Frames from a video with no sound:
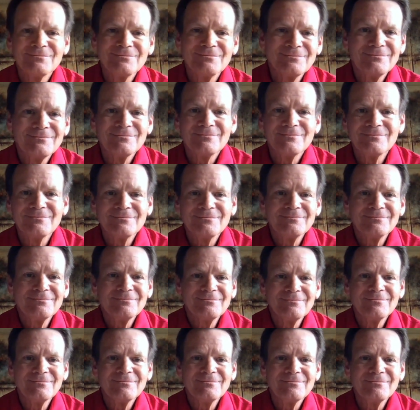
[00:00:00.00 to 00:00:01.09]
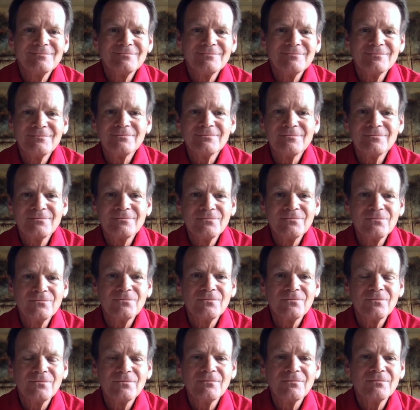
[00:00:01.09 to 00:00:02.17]

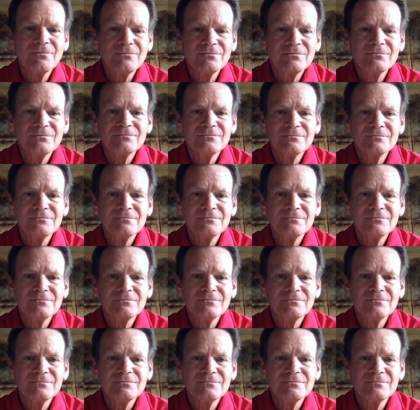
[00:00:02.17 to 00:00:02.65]
[no speech]